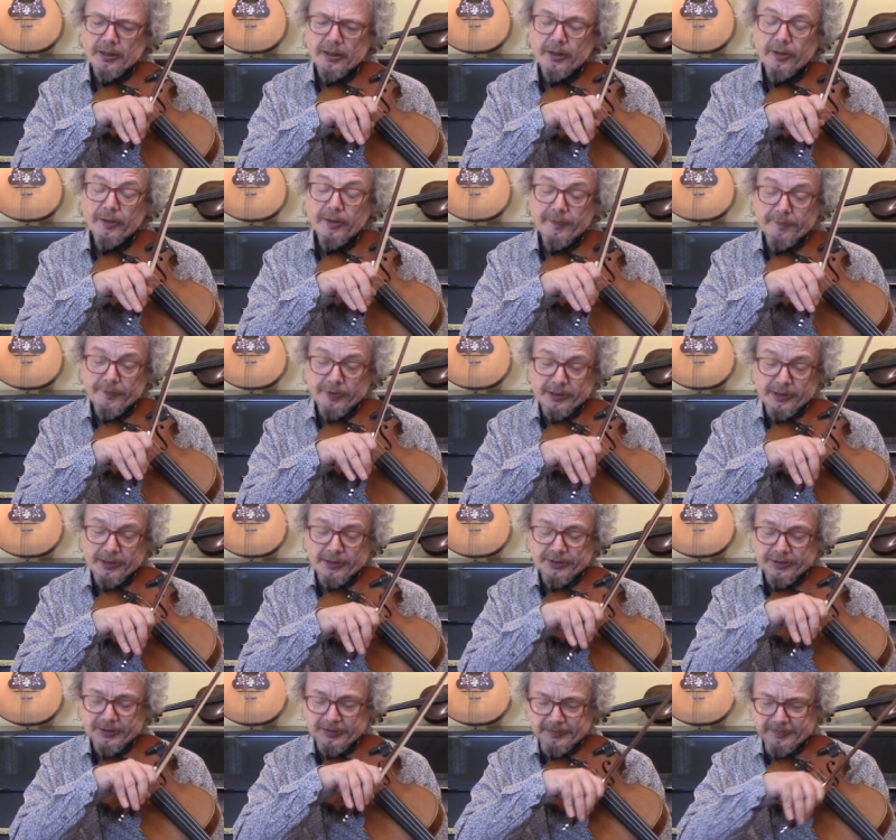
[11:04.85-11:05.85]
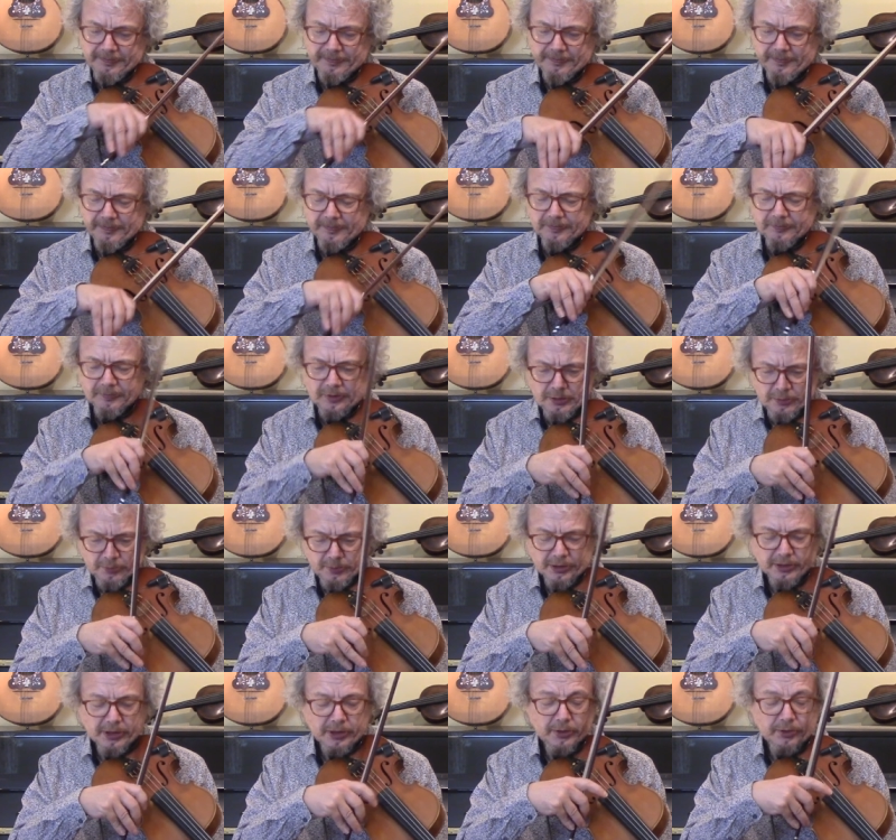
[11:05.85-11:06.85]
on the verse,
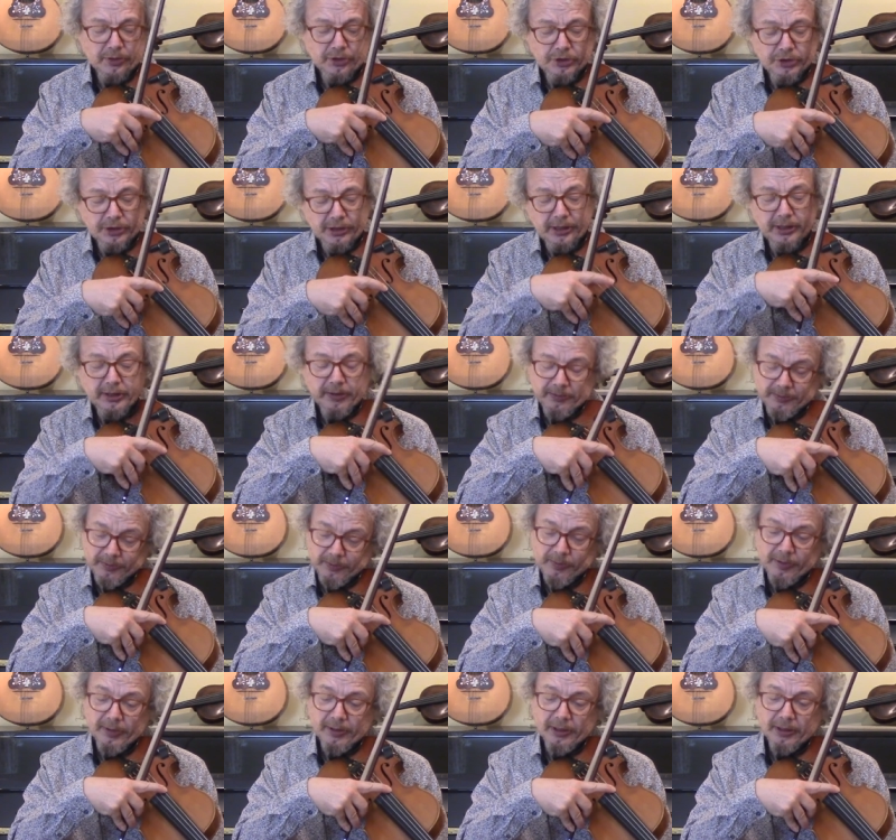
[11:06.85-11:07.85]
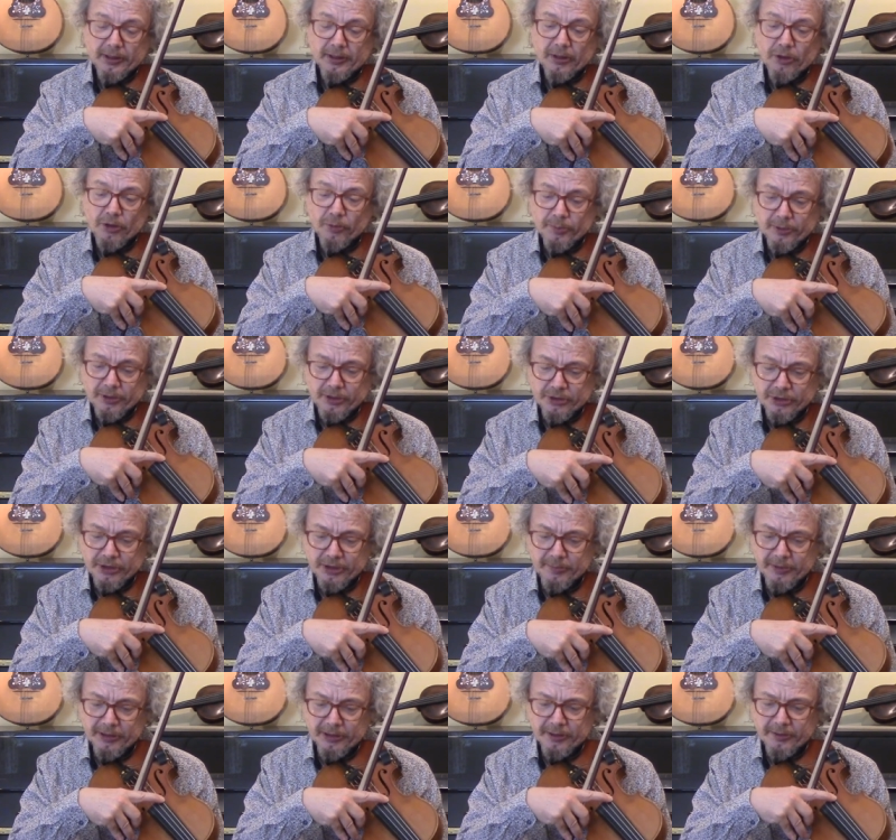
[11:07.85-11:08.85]
we're going to do a G with an open
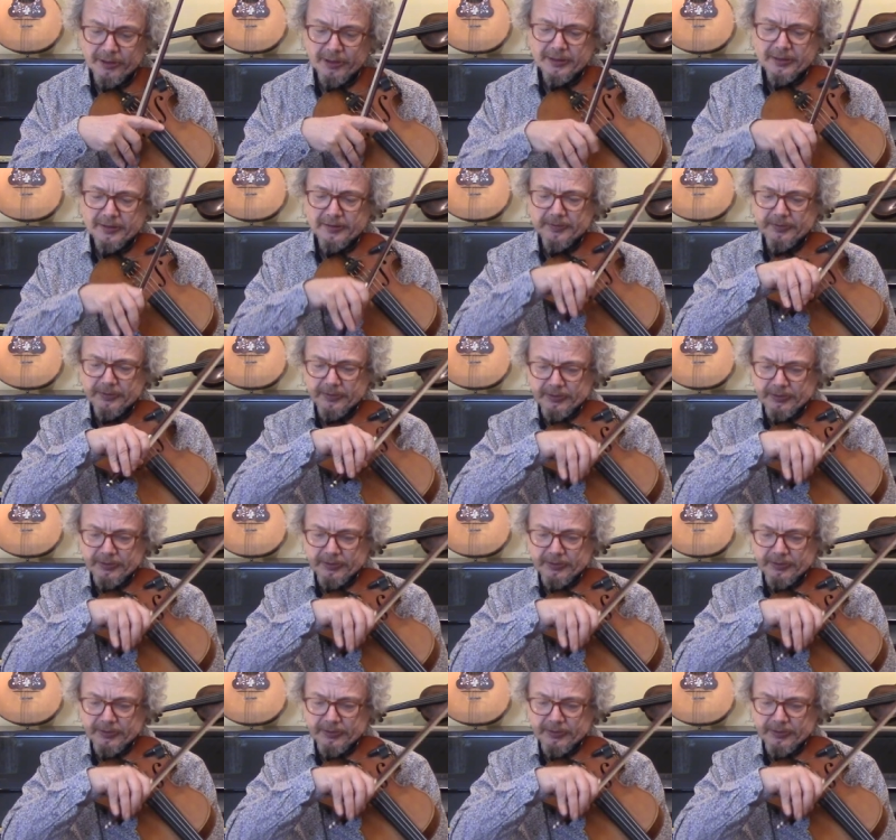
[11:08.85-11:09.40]
G below it.